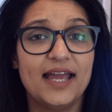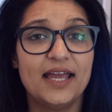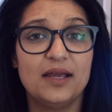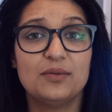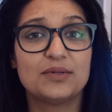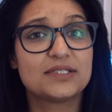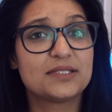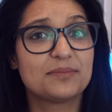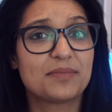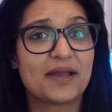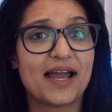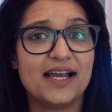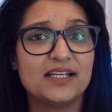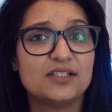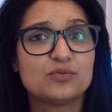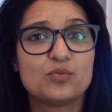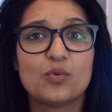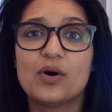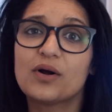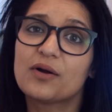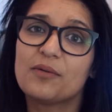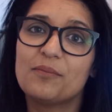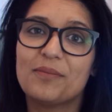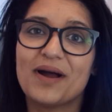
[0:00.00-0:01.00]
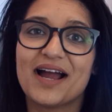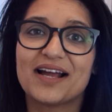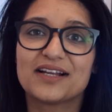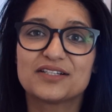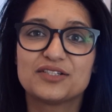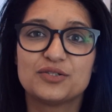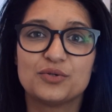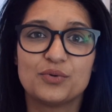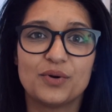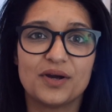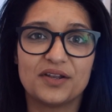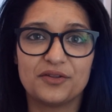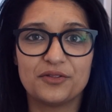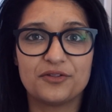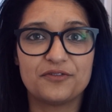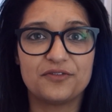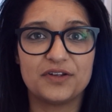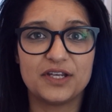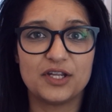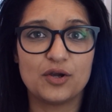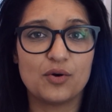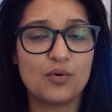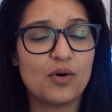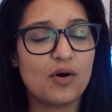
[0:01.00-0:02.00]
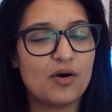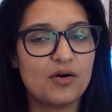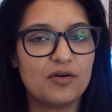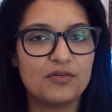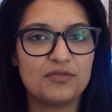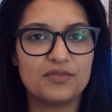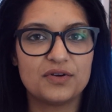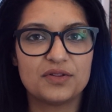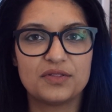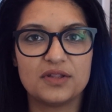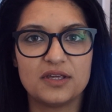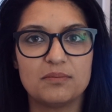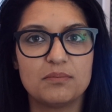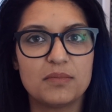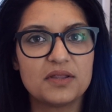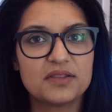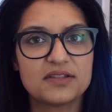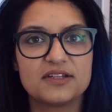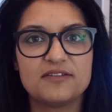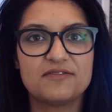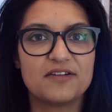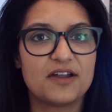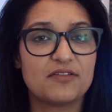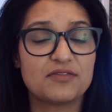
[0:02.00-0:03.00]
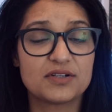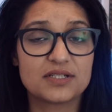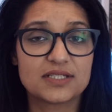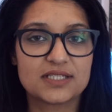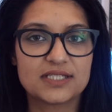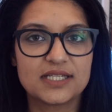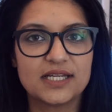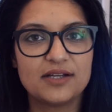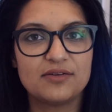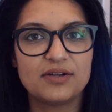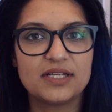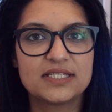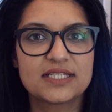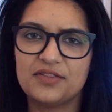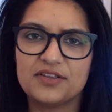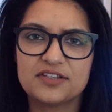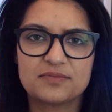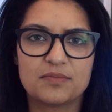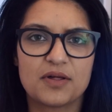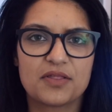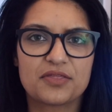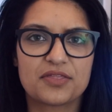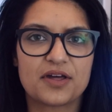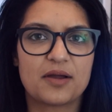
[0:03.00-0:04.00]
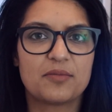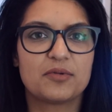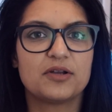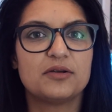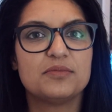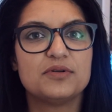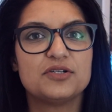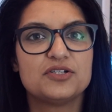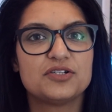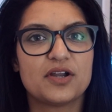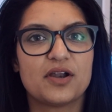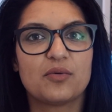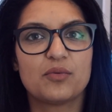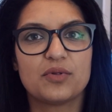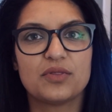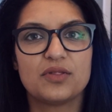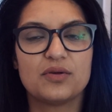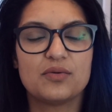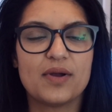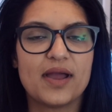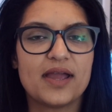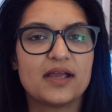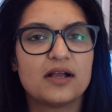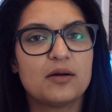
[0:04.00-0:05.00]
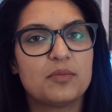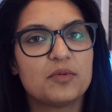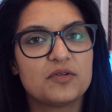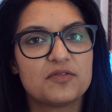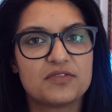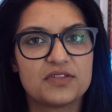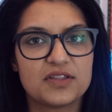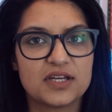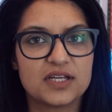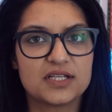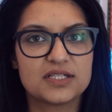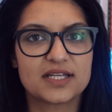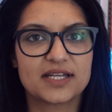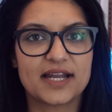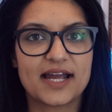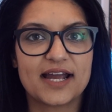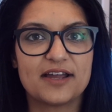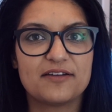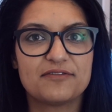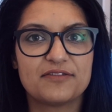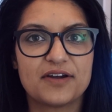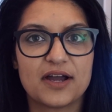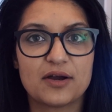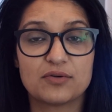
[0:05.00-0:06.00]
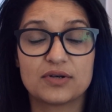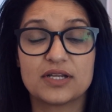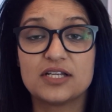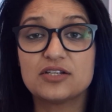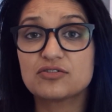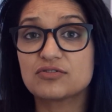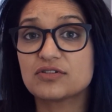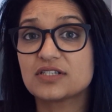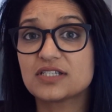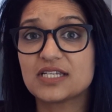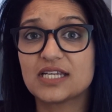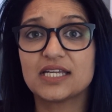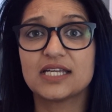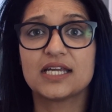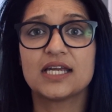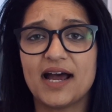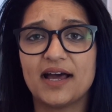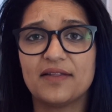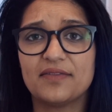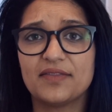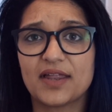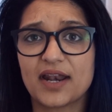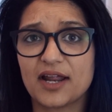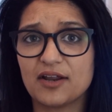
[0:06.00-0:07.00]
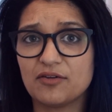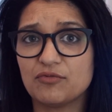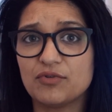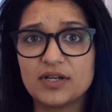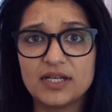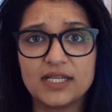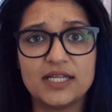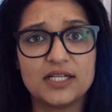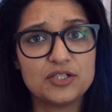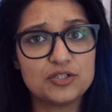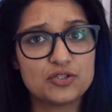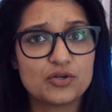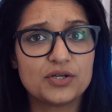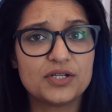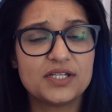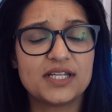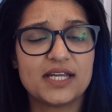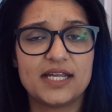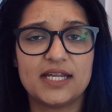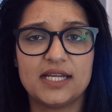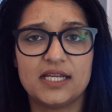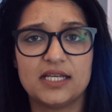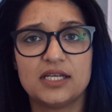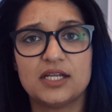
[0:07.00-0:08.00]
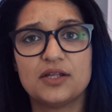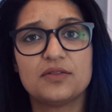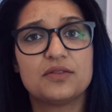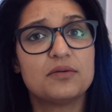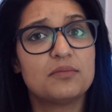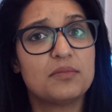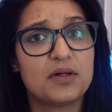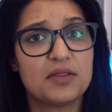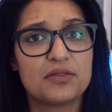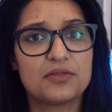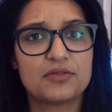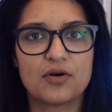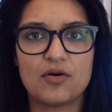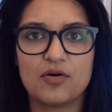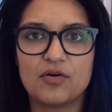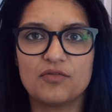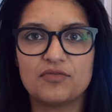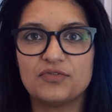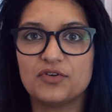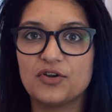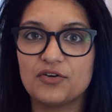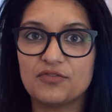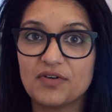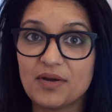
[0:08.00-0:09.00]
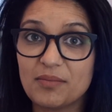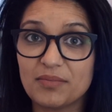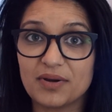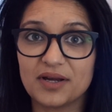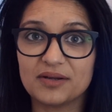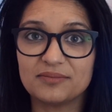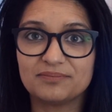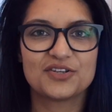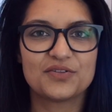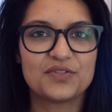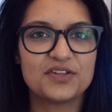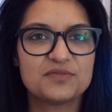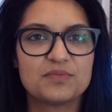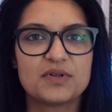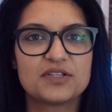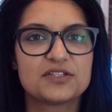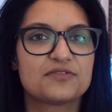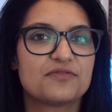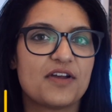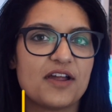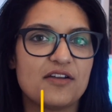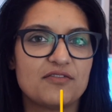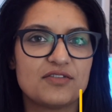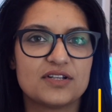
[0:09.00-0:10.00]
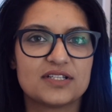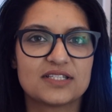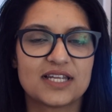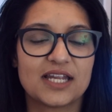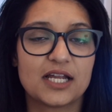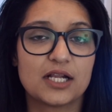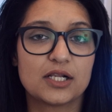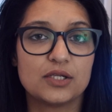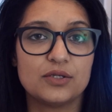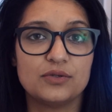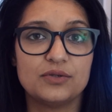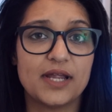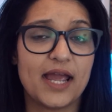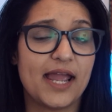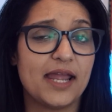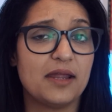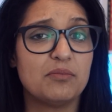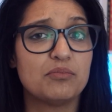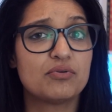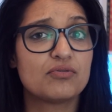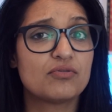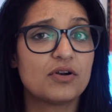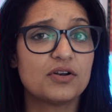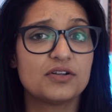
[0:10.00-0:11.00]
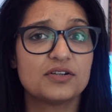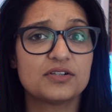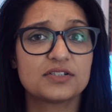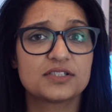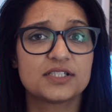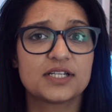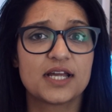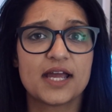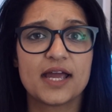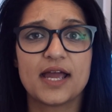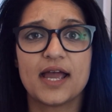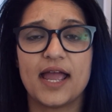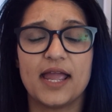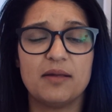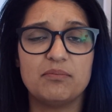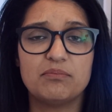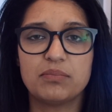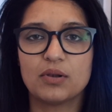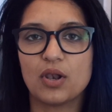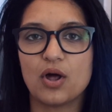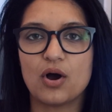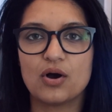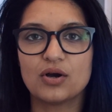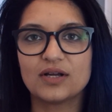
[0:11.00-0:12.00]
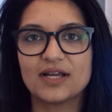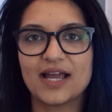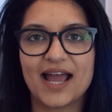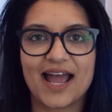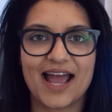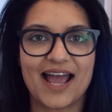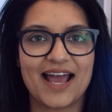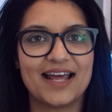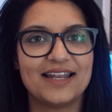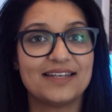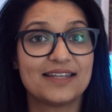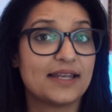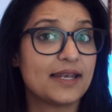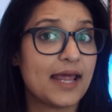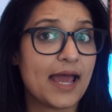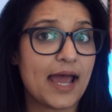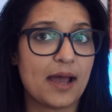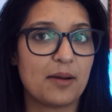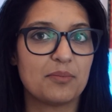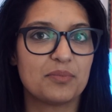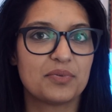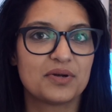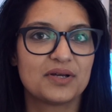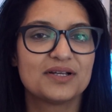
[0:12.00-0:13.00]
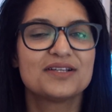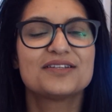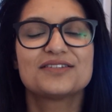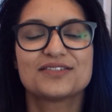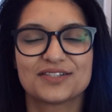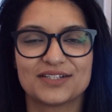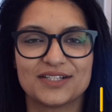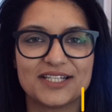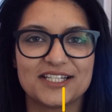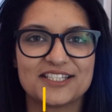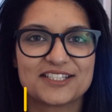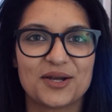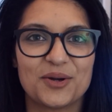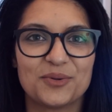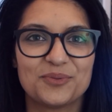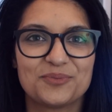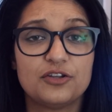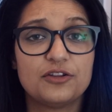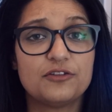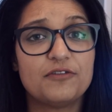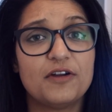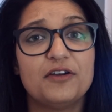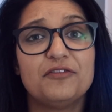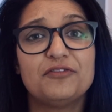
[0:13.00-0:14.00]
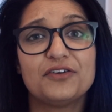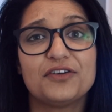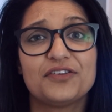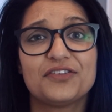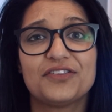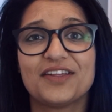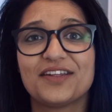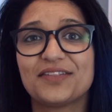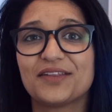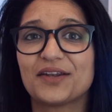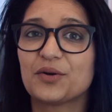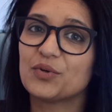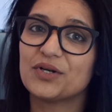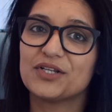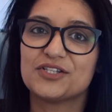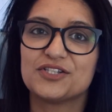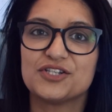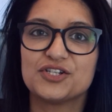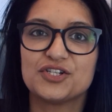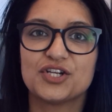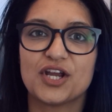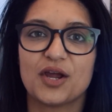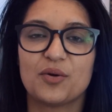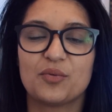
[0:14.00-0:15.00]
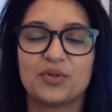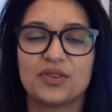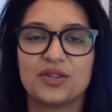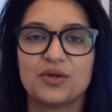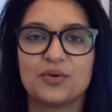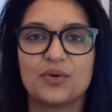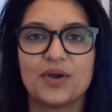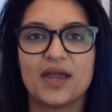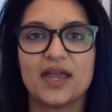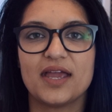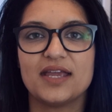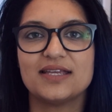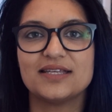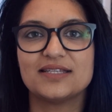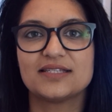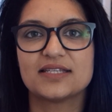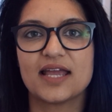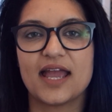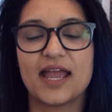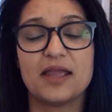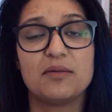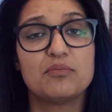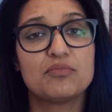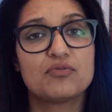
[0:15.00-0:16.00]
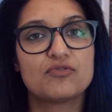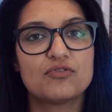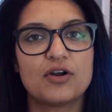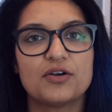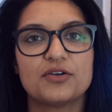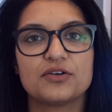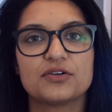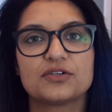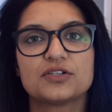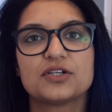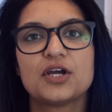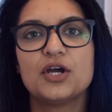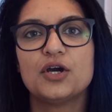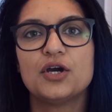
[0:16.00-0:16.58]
what's up guys, welcome back to another video of the monthly favorites series. This month I'm going to be sharing with you a couple of things that I found interesting and that I really enjoyed in the month of November. So this month's favorites include a product, a blog and an app. So let's go. The very first thing that I wanted to share with you is a product,